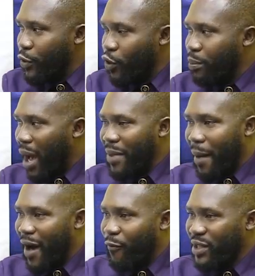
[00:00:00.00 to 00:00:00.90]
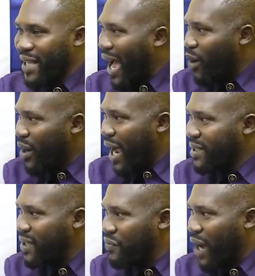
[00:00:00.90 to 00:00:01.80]
a group baby a man for
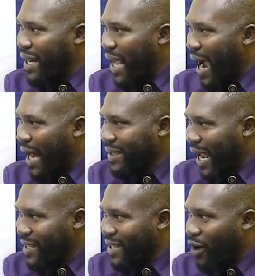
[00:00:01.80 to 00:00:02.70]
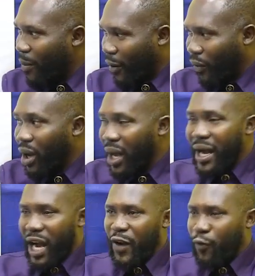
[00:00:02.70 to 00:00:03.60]
arrogance, Jenny and Hantani Sanomano.
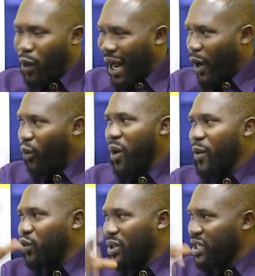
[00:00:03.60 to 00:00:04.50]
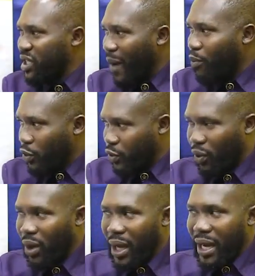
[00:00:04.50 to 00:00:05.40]
And if you look at the economy, it was in shambles.
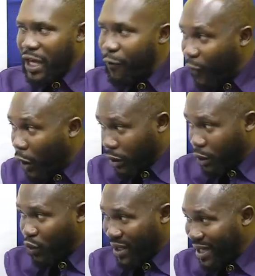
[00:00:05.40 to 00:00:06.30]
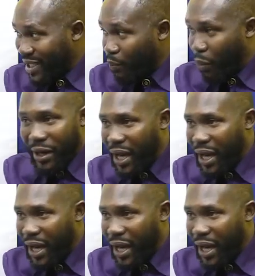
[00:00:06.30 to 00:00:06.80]
No? He failed to a certain point.